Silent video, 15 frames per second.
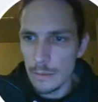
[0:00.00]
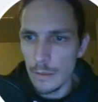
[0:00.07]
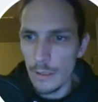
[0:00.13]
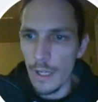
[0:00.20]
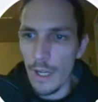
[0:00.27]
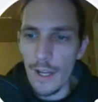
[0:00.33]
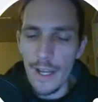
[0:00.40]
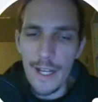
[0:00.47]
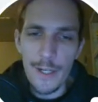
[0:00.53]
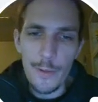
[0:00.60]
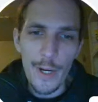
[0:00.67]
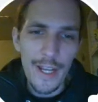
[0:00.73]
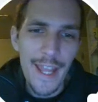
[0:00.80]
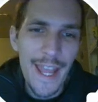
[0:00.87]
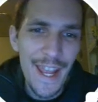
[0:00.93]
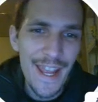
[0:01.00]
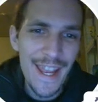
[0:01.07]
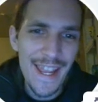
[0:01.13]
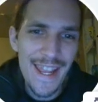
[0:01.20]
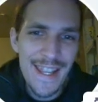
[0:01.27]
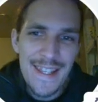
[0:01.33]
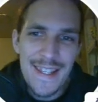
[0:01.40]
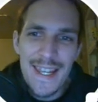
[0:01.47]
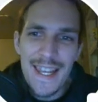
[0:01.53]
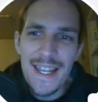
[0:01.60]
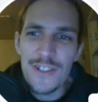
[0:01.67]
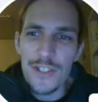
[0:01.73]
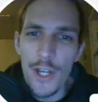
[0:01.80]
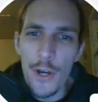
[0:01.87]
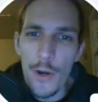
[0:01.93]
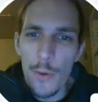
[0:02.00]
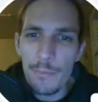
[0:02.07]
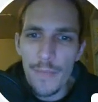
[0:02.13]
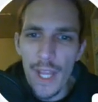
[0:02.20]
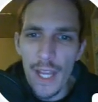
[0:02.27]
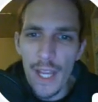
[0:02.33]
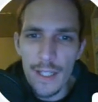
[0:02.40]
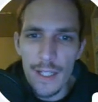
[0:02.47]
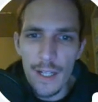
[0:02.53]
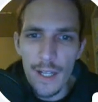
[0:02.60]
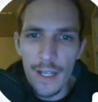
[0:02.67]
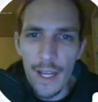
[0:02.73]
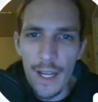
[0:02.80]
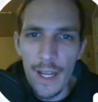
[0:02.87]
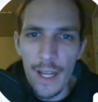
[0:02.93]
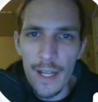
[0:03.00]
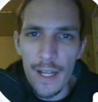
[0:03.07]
anyway, so and he has